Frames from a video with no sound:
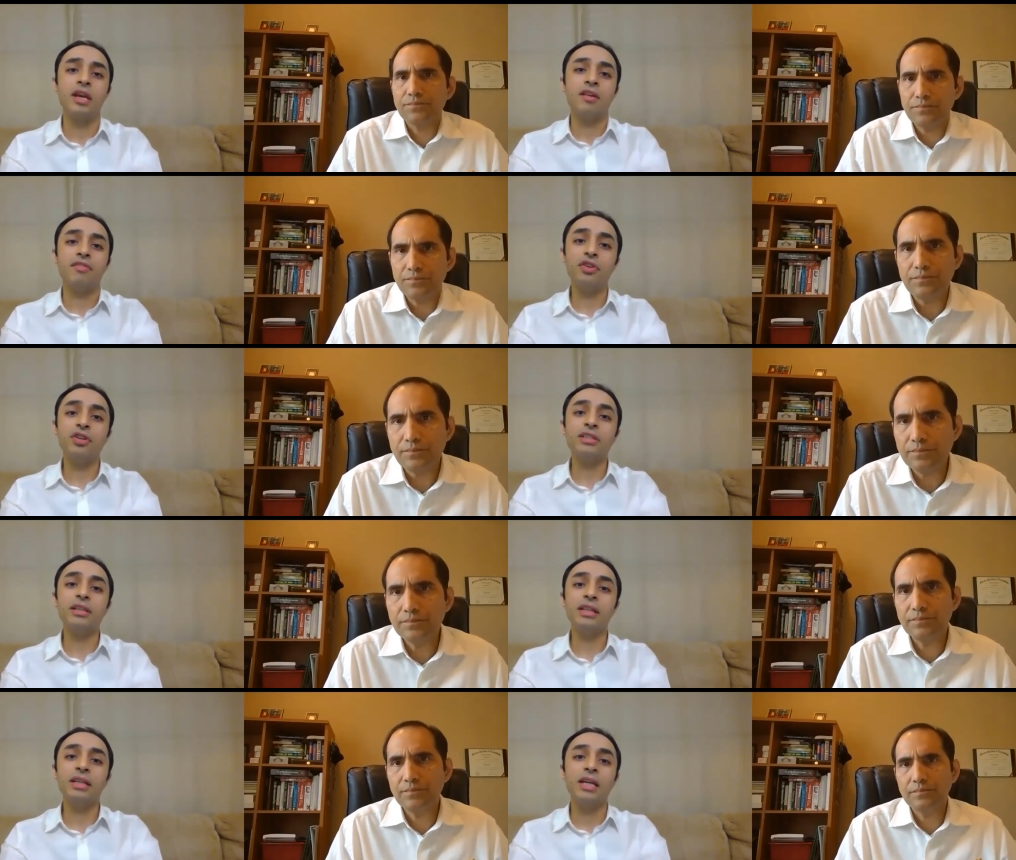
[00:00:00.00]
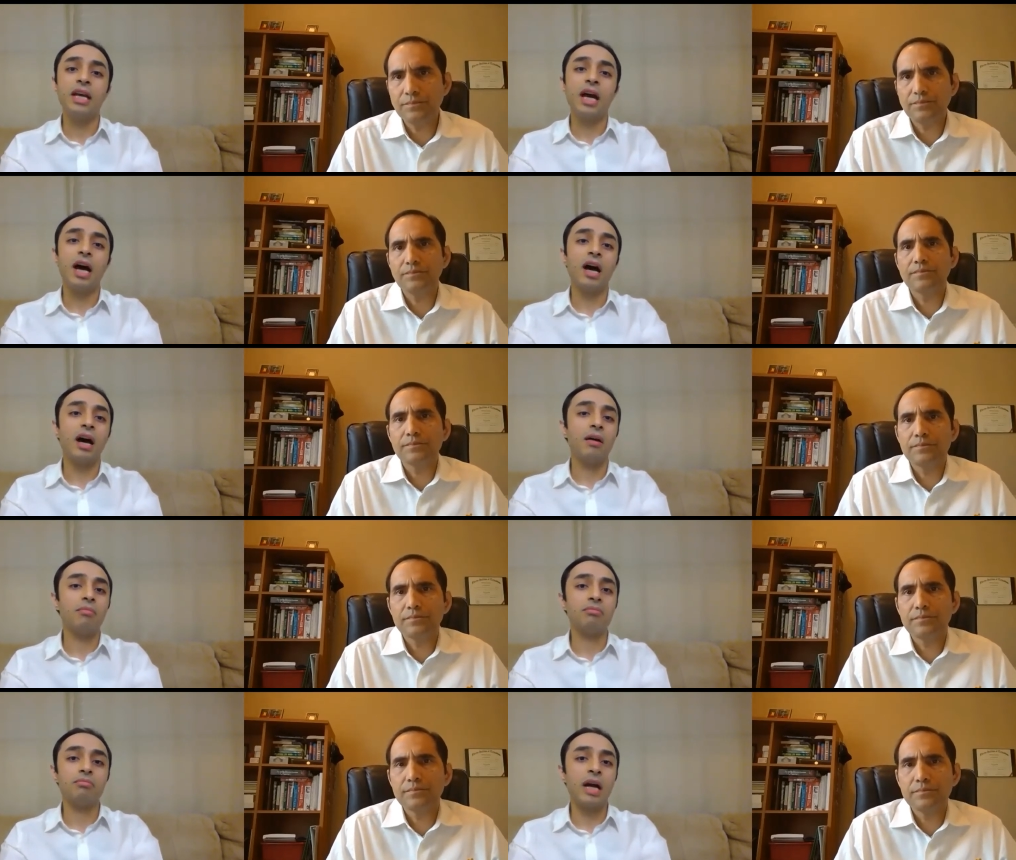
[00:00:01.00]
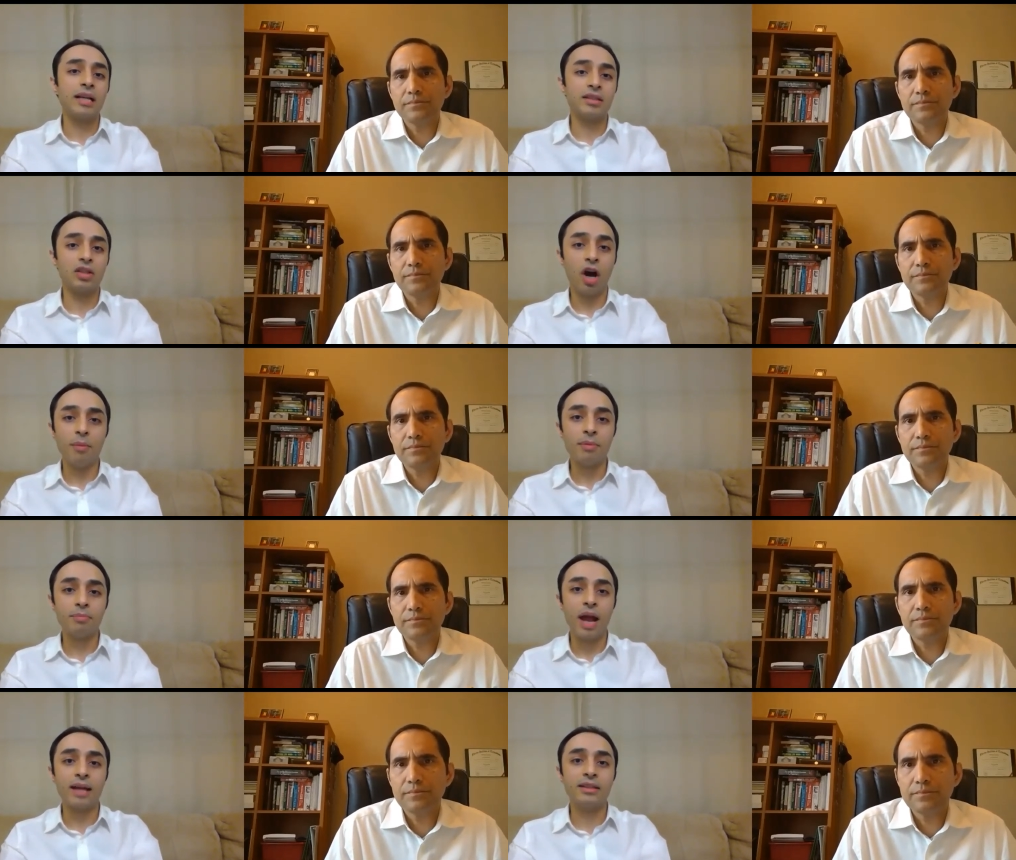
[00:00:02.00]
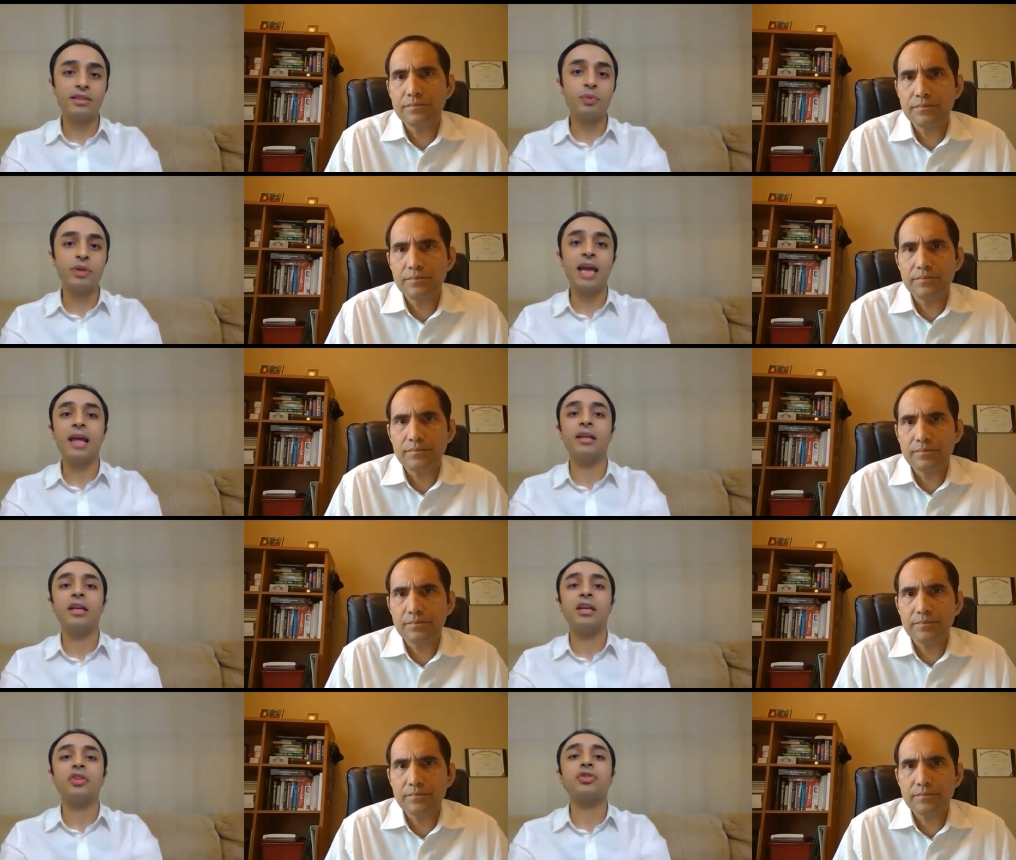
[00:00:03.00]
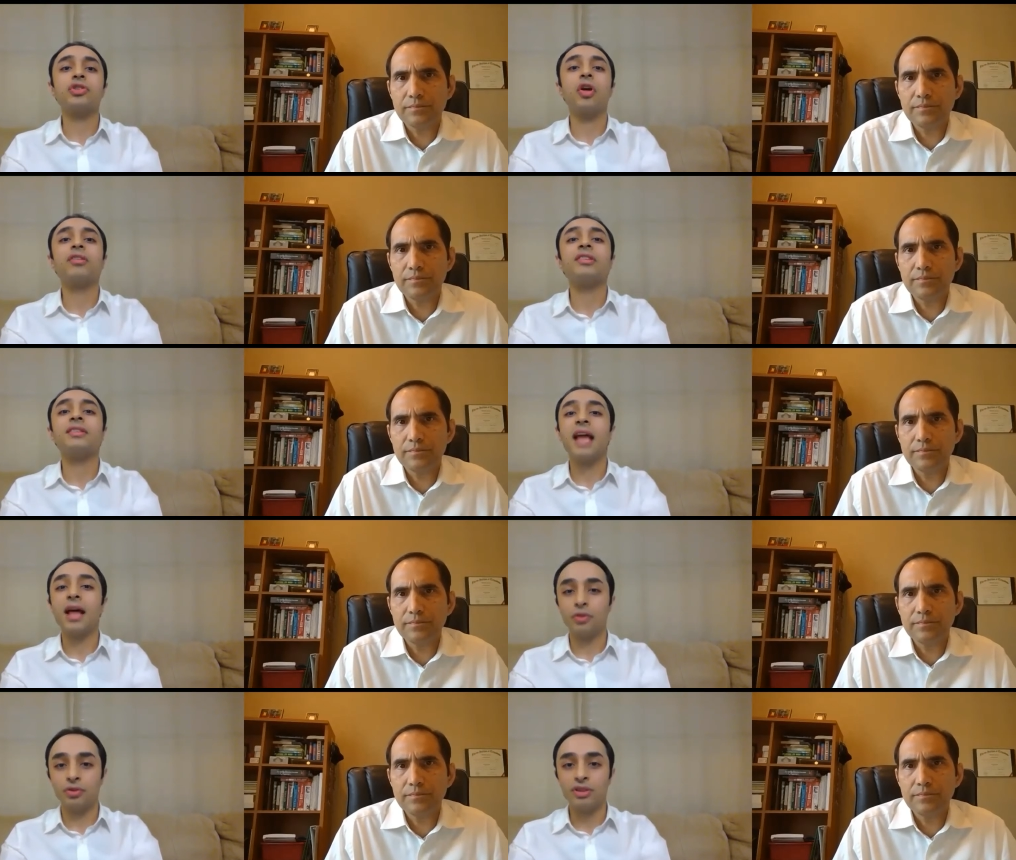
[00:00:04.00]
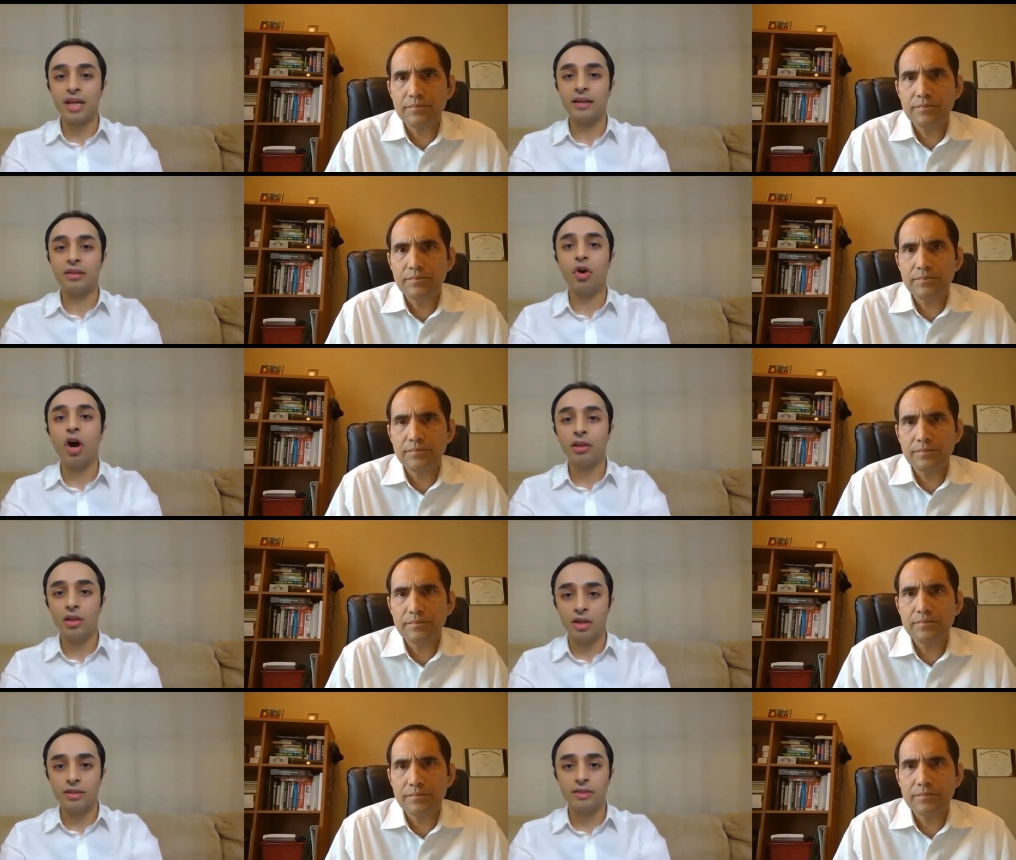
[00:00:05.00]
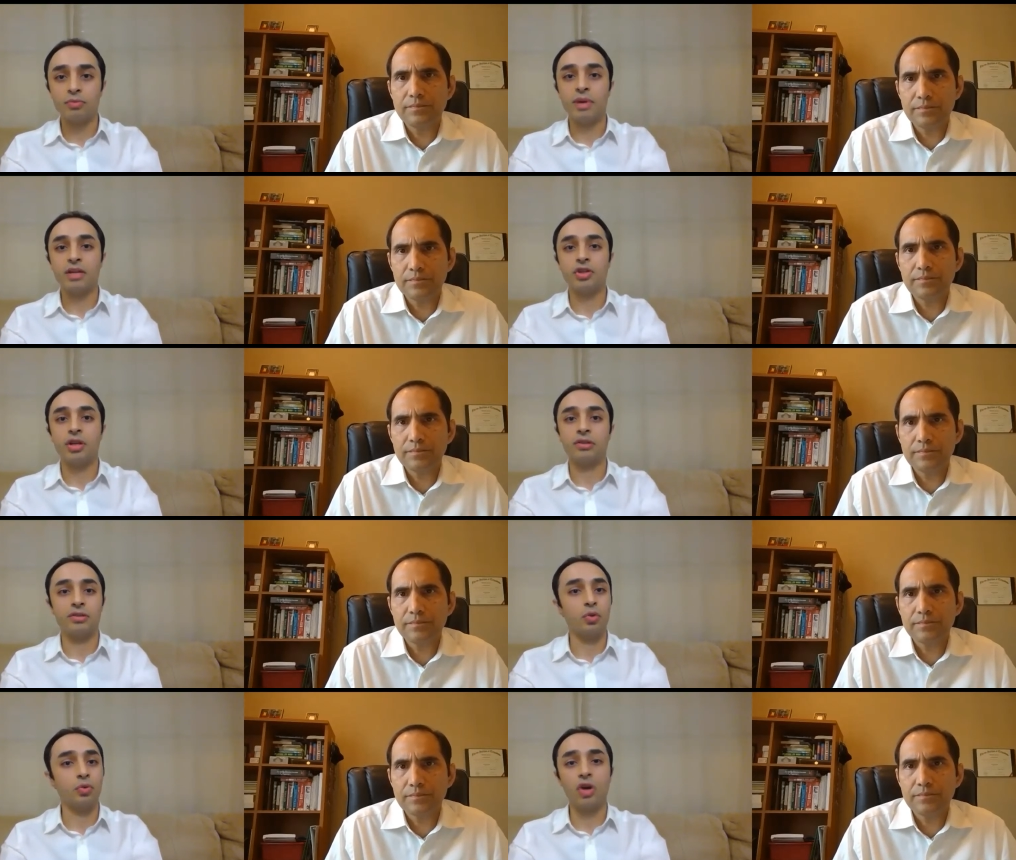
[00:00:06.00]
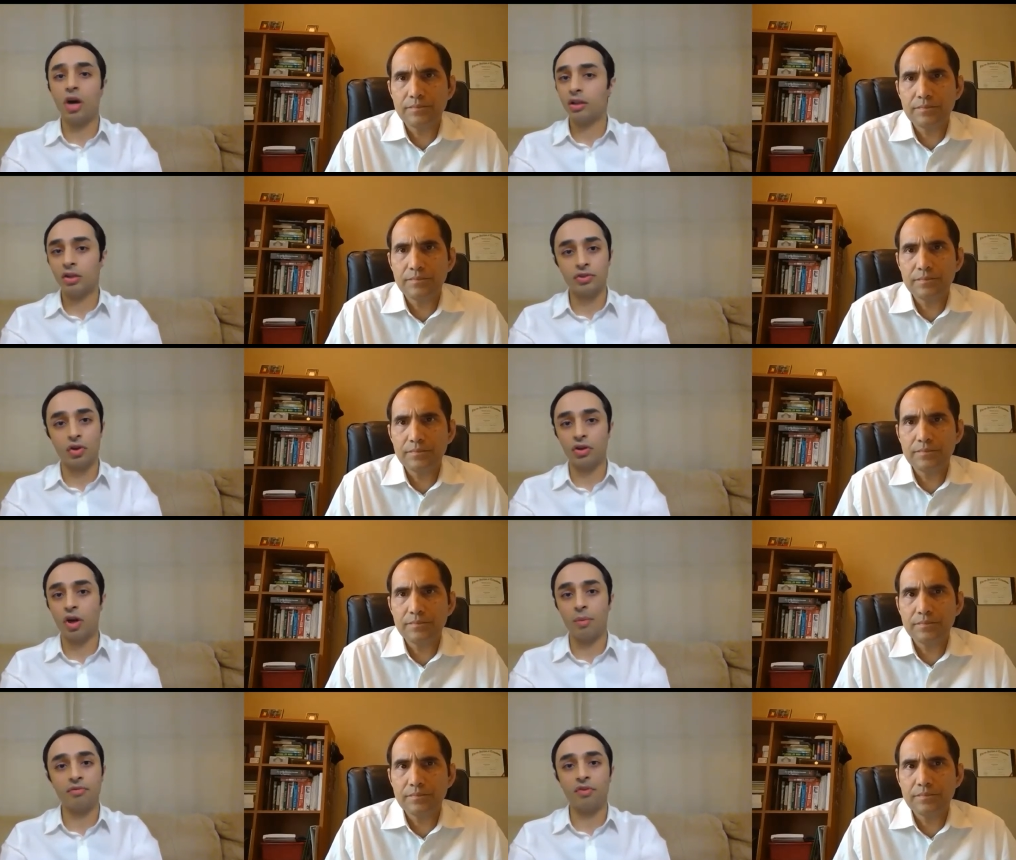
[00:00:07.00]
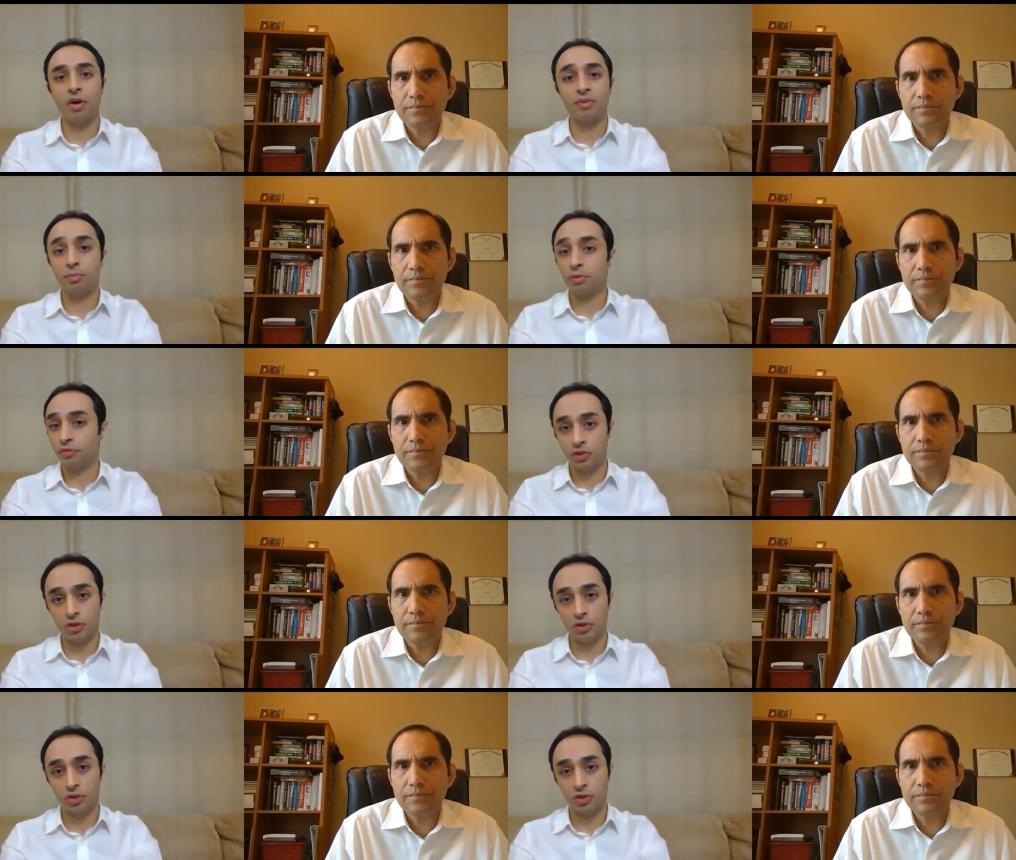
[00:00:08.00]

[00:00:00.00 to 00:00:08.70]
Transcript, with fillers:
Speaker 1: Firstly, um, as a common practice, we can consult the standards and guidelines, as you mentioned. Those guidelines are coming from the professional